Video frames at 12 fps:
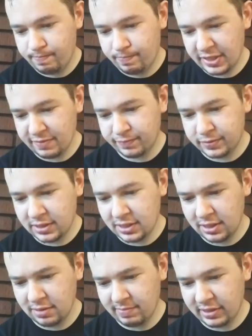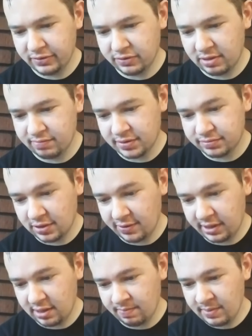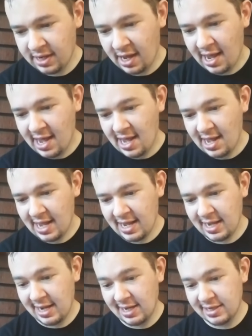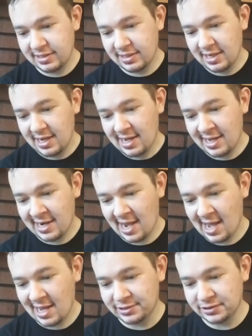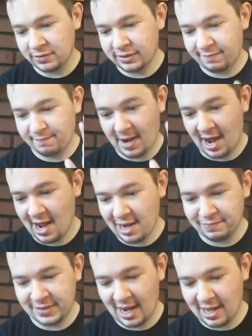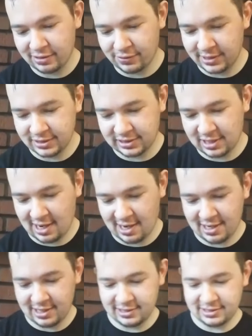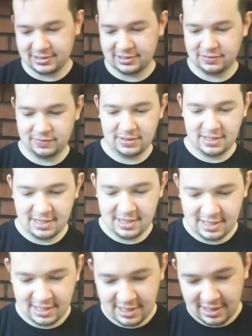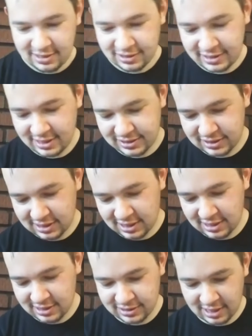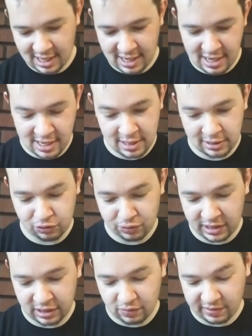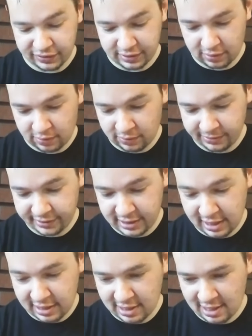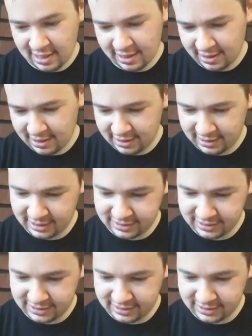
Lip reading: 50 milligrams of sodium, and it has only 5 calories, guys. This is a drink with only, I